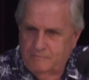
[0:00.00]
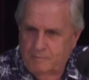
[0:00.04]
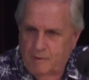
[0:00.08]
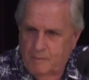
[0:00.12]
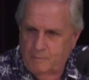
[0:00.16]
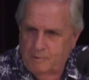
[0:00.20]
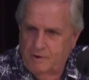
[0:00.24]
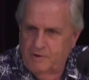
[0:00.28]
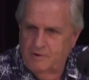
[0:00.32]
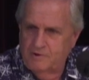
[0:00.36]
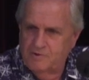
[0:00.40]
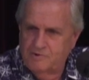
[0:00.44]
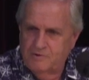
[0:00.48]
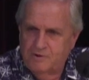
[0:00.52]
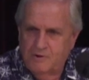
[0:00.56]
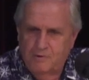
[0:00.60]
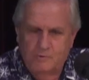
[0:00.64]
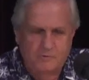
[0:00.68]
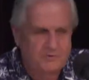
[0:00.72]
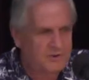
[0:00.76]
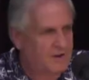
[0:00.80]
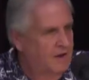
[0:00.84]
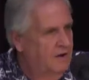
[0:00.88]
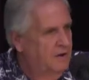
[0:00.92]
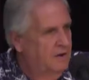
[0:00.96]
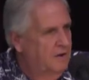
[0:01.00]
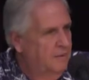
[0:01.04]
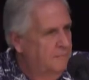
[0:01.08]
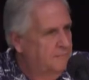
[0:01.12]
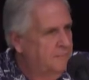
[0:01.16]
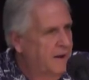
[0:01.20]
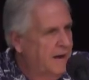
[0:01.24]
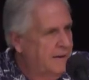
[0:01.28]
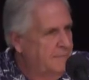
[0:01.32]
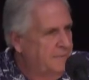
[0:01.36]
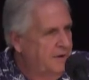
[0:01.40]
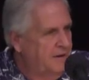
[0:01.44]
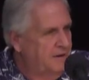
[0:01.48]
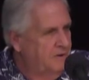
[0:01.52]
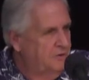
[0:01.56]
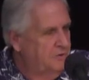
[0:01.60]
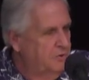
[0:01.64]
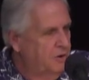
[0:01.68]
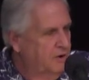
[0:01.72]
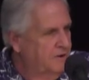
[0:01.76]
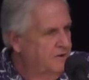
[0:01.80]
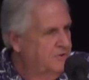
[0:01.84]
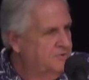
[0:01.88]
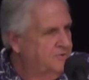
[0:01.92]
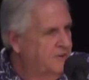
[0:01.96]
a person who's maybe
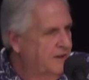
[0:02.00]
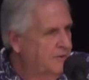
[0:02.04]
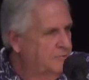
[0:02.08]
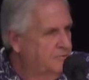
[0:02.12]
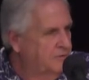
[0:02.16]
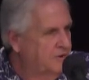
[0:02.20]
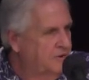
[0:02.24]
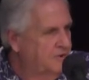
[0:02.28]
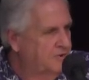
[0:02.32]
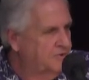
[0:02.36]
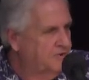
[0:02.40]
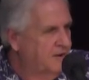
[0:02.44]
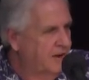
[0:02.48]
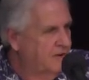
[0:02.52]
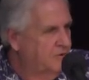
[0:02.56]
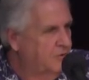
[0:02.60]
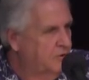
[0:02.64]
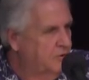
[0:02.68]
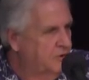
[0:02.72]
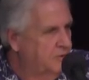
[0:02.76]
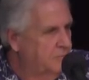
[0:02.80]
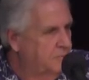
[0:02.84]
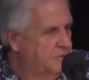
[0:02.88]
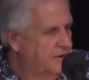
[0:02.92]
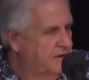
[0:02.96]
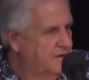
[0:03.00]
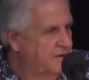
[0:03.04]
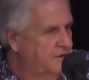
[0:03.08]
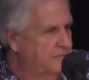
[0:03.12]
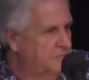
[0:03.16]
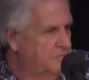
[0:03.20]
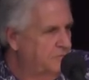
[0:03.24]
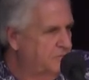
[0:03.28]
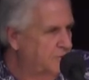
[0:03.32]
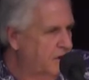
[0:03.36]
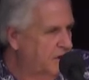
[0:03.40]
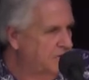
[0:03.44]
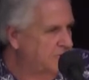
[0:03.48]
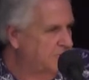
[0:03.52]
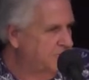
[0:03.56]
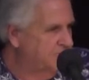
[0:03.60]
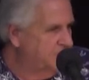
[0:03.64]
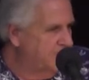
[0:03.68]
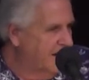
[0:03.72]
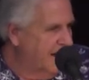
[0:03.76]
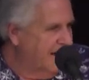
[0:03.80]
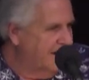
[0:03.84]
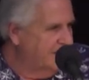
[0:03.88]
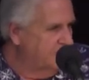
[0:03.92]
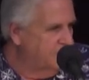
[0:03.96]
not as gifted as they could be, not as
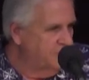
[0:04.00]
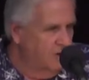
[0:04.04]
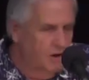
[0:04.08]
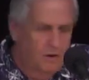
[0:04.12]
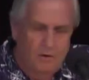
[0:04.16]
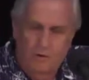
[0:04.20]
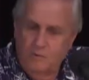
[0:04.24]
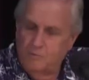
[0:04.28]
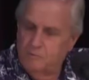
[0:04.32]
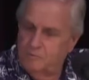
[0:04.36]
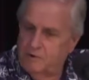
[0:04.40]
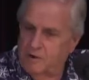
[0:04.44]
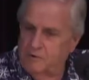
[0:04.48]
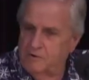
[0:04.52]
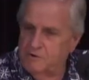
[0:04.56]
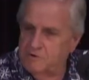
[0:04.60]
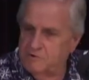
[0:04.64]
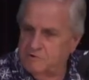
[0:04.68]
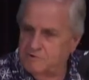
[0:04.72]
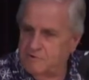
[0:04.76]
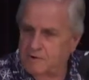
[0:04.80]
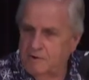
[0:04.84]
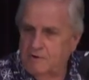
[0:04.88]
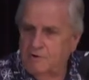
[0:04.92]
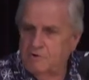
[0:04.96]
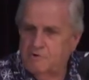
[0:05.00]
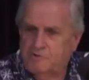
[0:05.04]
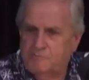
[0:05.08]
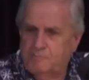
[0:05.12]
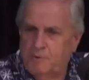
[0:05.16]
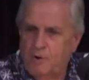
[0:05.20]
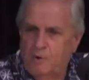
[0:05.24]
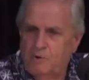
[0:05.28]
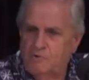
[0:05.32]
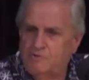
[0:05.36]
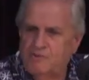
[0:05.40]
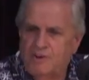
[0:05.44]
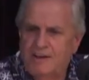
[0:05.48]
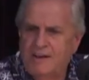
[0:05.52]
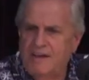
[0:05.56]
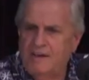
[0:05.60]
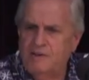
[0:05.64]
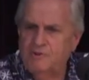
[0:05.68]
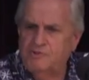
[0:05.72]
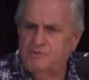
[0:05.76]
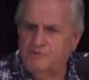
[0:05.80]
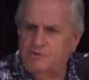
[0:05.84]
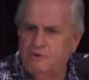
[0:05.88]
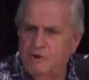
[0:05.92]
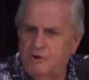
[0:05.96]
agile, not as spiritually
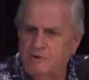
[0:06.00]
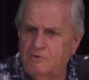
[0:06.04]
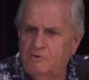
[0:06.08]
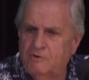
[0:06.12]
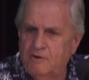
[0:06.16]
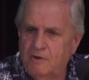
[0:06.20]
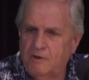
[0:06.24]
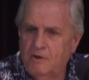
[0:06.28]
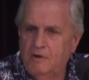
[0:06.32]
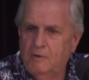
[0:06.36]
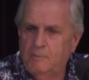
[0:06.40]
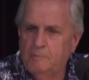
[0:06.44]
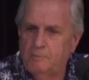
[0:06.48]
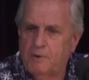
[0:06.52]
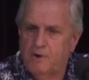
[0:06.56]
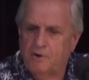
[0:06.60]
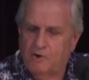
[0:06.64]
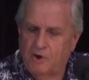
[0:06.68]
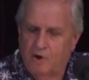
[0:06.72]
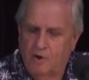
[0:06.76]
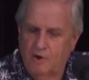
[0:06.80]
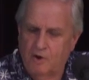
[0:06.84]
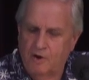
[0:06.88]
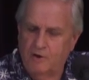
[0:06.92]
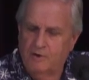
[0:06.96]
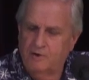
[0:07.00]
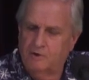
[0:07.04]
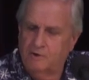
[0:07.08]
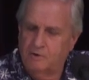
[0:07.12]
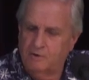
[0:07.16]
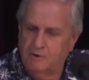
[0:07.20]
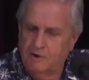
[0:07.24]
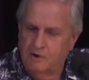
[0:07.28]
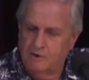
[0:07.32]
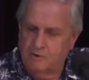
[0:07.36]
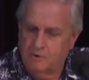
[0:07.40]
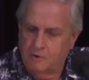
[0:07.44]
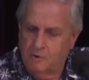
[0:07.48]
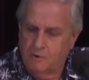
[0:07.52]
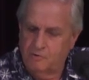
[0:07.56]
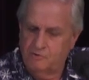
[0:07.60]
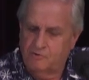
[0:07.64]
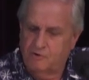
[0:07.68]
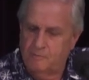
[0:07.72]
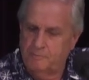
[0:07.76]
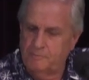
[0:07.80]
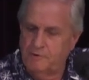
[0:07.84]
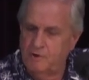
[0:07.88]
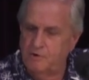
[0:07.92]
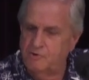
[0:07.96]
astute, but her
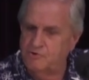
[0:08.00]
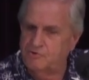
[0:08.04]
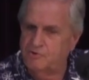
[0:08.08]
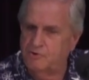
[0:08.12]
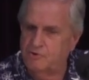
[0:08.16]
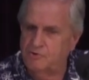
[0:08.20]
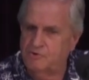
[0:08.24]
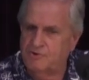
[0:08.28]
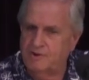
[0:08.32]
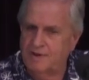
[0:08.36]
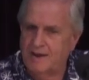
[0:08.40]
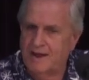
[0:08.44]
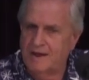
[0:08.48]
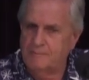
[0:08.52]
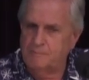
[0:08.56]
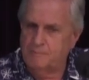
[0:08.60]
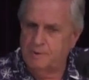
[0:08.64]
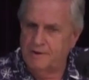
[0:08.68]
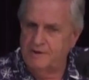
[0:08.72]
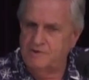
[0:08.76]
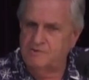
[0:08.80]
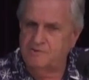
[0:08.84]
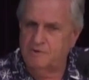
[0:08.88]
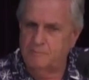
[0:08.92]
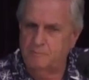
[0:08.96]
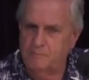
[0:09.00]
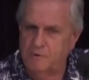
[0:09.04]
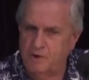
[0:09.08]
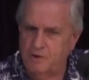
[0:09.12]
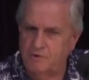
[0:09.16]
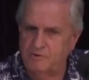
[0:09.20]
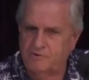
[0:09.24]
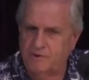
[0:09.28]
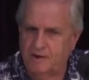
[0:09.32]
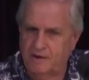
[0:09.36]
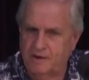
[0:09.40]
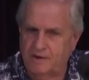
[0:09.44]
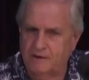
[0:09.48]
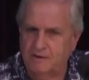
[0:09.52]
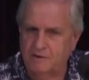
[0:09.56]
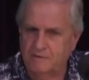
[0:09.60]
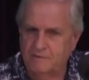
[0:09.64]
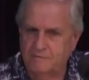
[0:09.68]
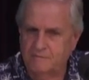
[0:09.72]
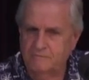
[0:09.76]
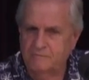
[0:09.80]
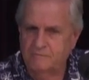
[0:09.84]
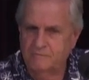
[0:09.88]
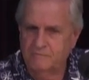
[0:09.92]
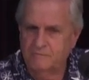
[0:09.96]
contribution to that piece of music
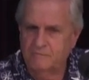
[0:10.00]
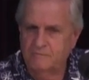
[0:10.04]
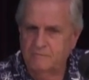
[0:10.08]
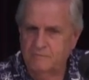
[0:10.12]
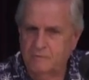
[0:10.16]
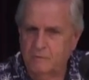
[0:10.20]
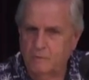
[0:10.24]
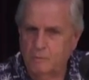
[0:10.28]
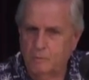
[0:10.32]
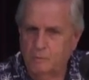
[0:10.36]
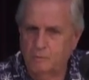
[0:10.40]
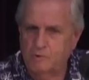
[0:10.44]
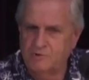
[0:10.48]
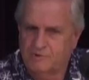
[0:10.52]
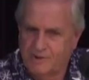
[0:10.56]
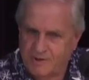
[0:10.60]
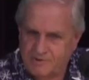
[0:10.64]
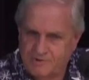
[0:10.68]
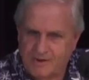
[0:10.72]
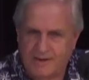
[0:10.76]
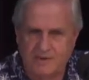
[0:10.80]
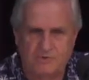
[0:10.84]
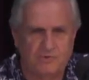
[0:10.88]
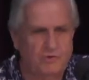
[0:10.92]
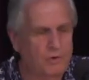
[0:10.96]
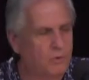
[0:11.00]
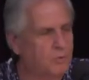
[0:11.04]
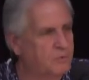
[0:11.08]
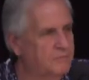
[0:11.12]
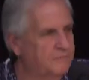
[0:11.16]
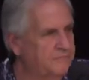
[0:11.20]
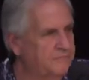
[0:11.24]
was essential,